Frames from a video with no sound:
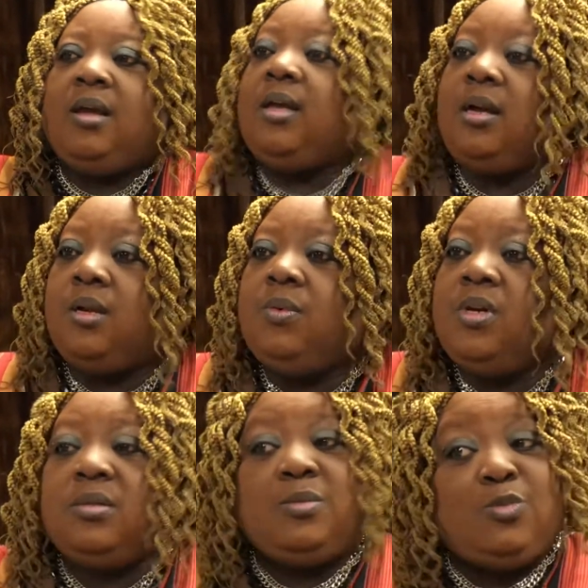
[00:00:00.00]
in other
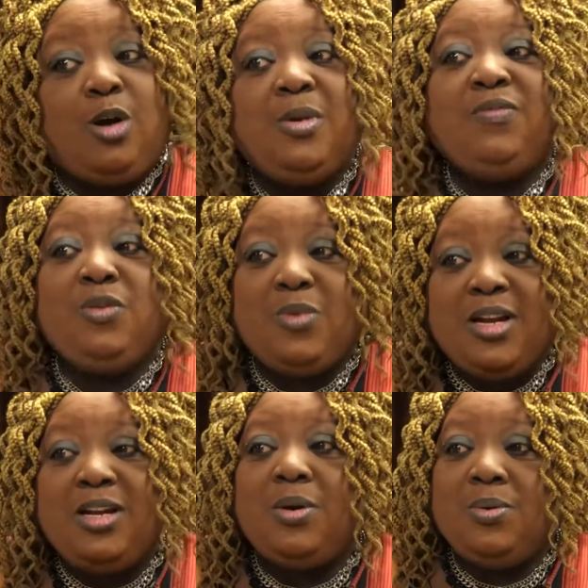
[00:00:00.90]
words, woman, if you
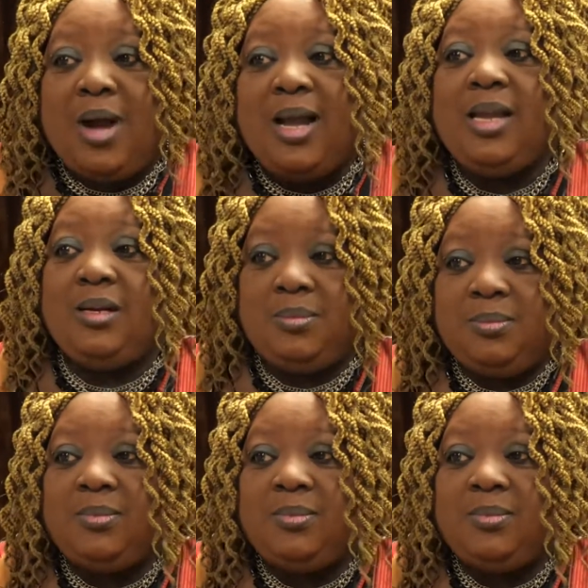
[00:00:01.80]
really know who I am,